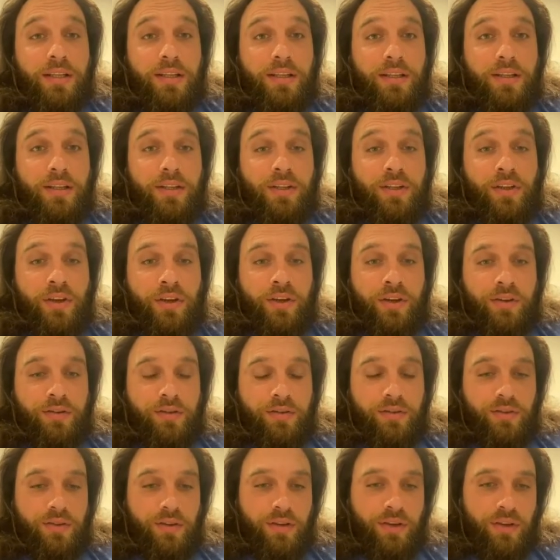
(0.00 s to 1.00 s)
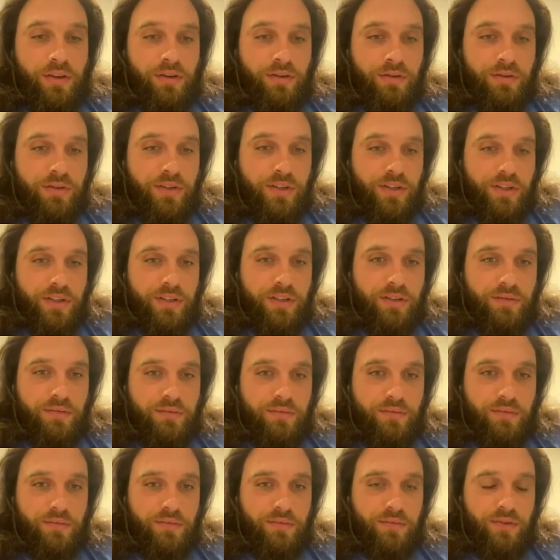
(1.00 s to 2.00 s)
you could just
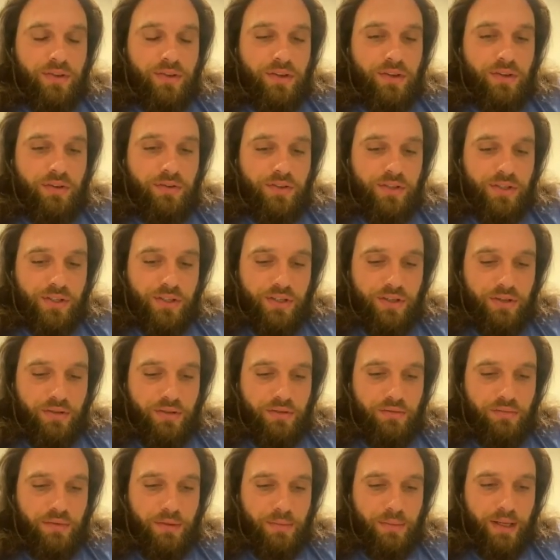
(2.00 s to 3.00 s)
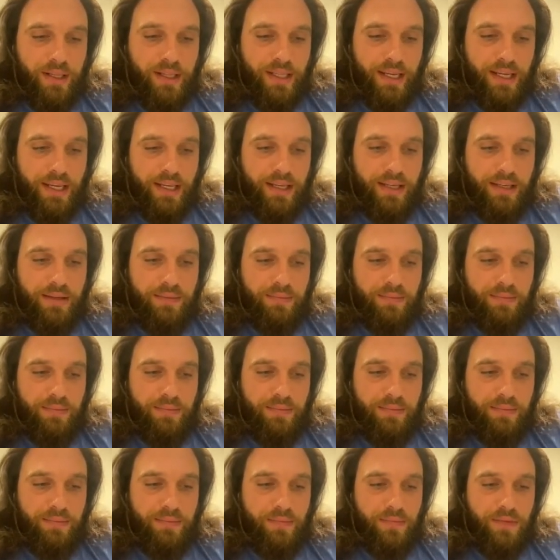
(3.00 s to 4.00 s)
go maybe like
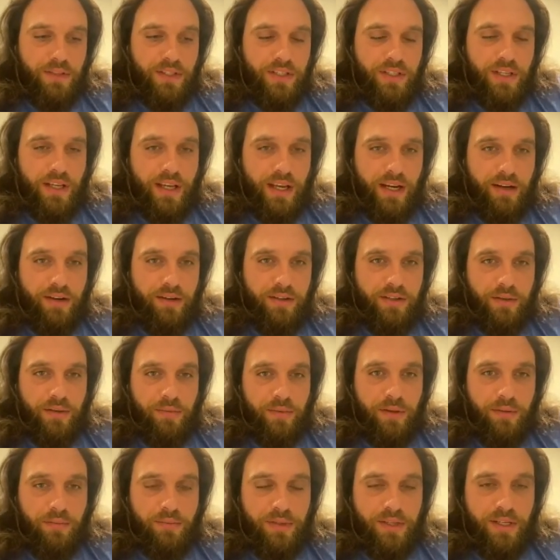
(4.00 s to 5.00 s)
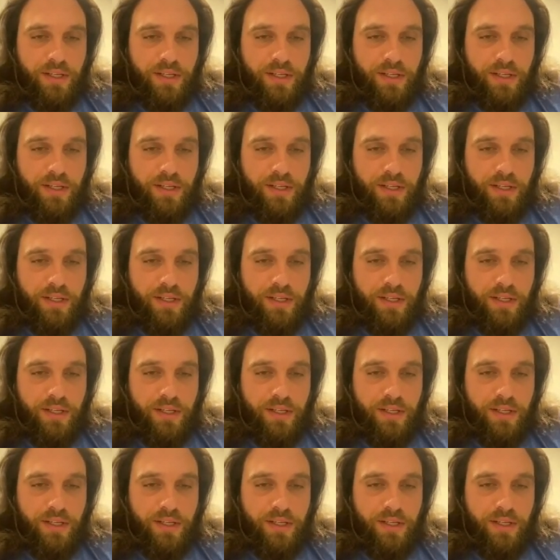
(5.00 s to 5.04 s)
scare some of them to